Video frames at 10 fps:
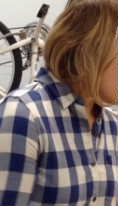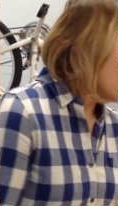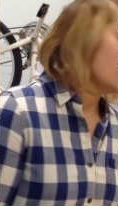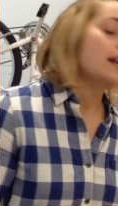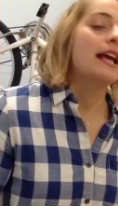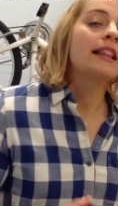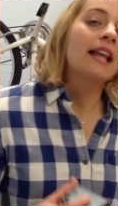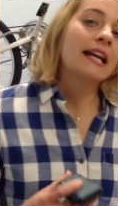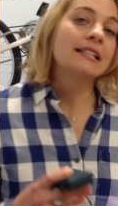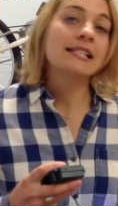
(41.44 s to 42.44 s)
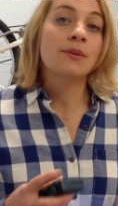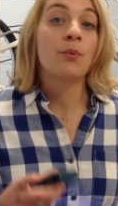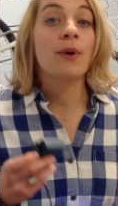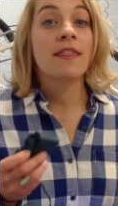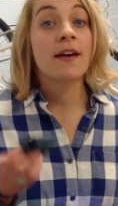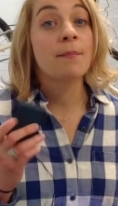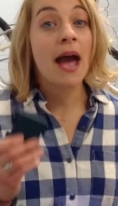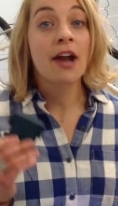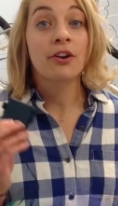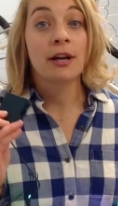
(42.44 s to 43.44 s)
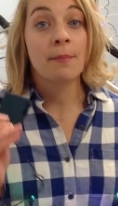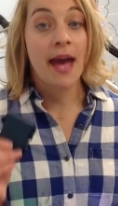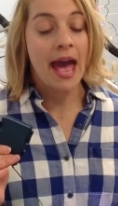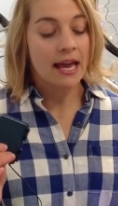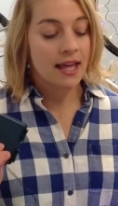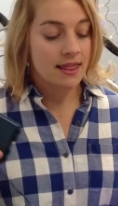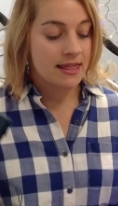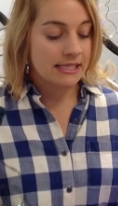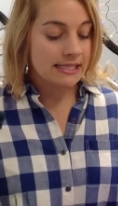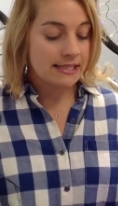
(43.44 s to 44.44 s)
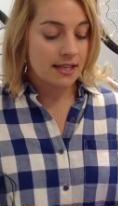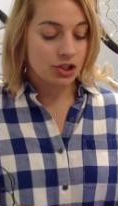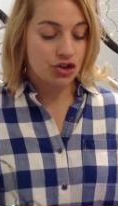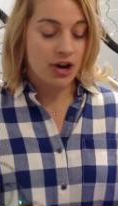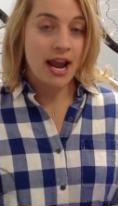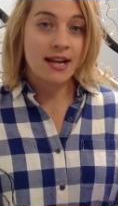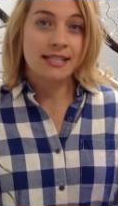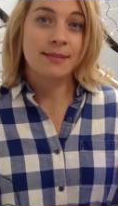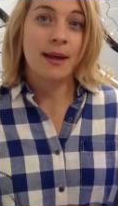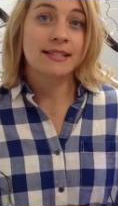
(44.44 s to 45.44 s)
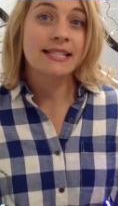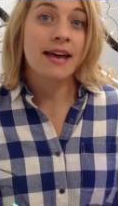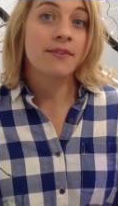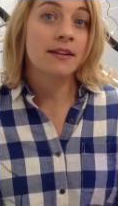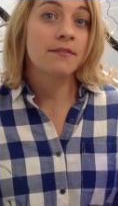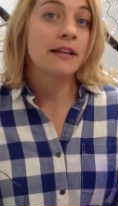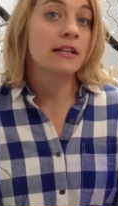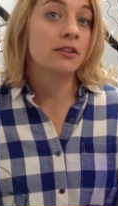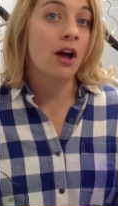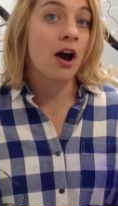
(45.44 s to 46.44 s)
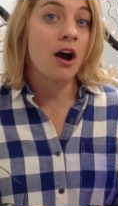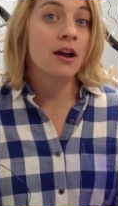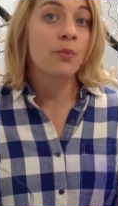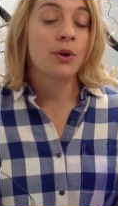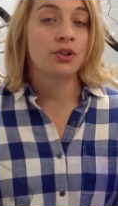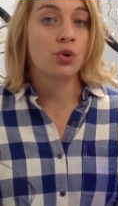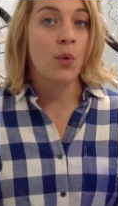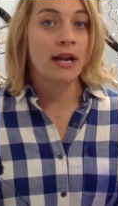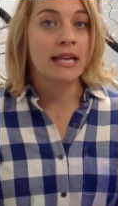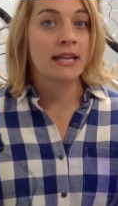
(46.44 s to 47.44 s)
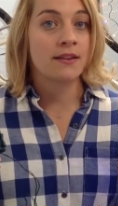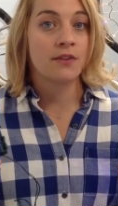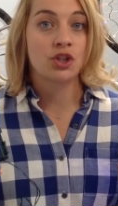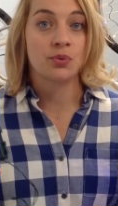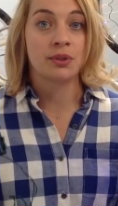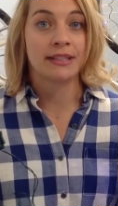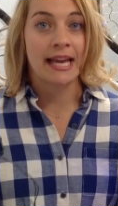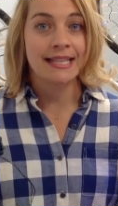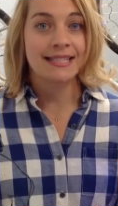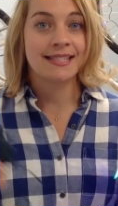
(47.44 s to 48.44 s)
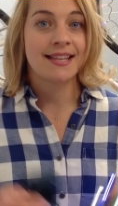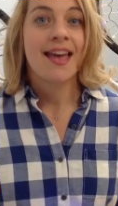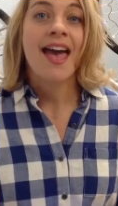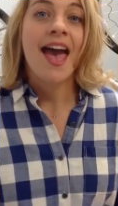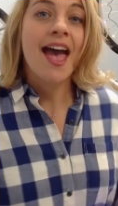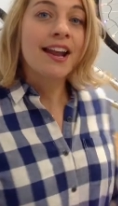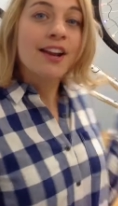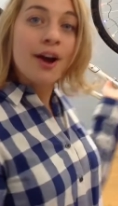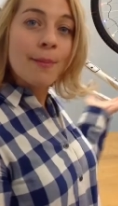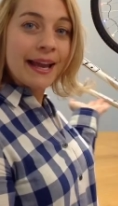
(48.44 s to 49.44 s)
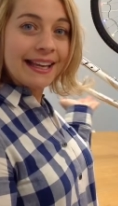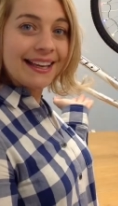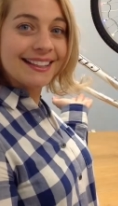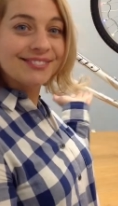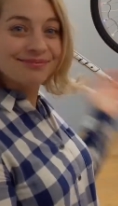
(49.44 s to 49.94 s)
holiday lights with a battery pack. This strand is about seven feet long with 20 individual lights and a bike.